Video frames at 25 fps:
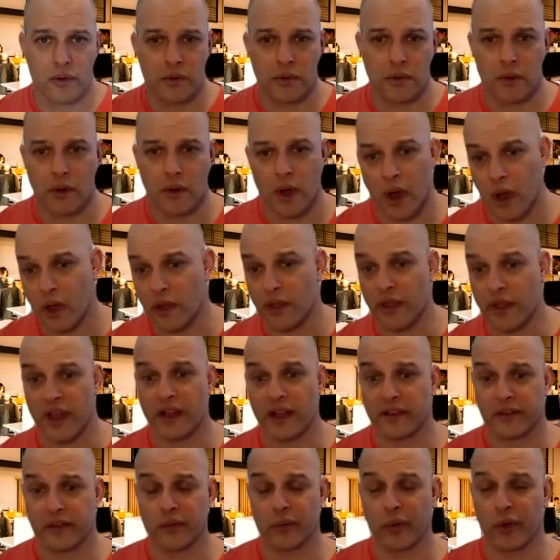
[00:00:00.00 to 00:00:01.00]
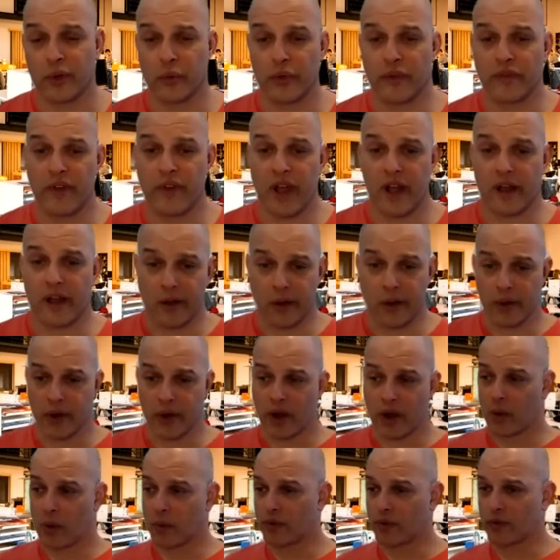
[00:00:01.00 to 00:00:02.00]
that's what we've got going
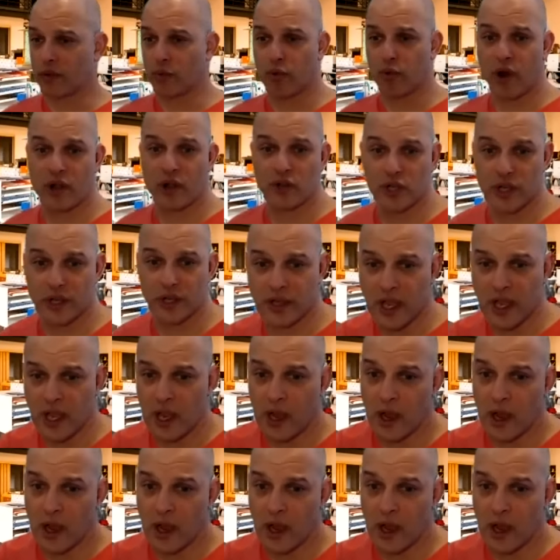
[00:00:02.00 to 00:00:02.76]
on with the project.